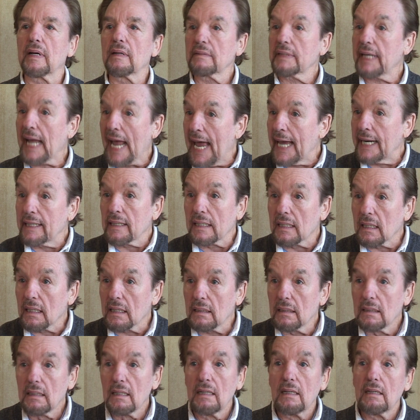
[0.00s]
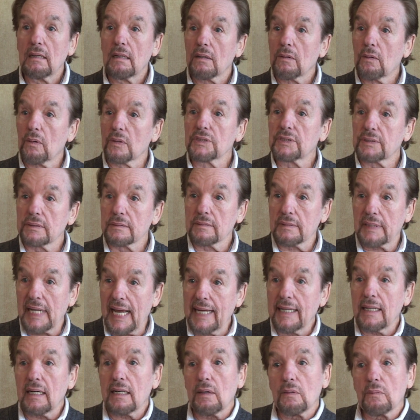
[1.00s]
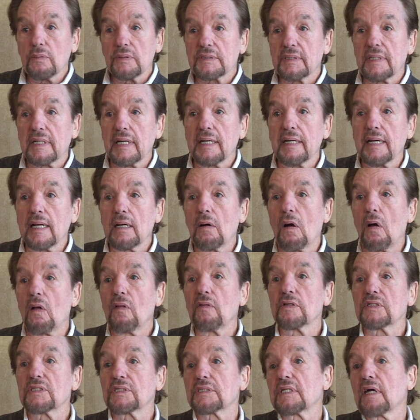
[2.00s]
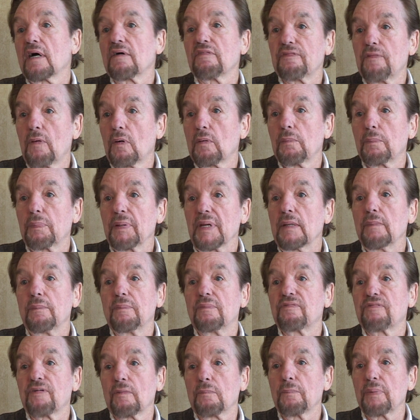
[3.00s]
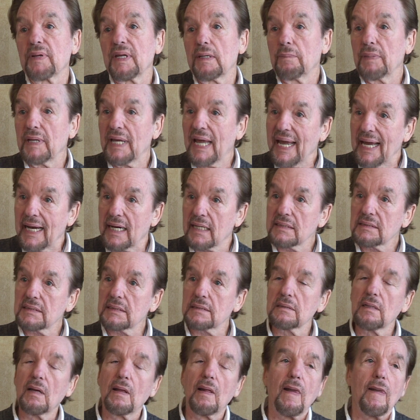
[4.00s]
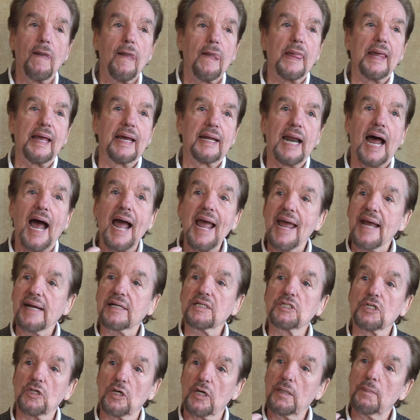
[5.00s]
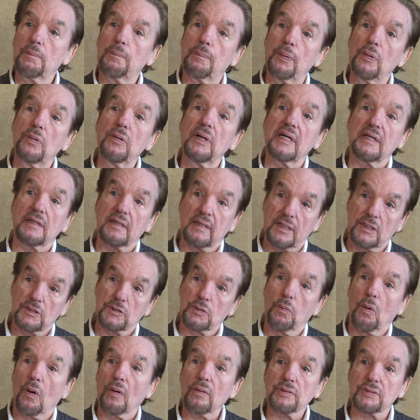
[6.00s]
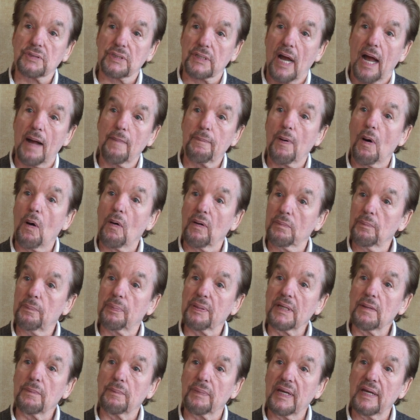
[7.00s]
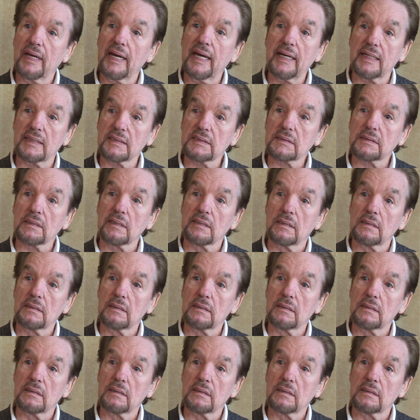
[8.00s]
Canada, of course, Canada was getting all the stuff from PBS, and I actually put this workshop on PBS,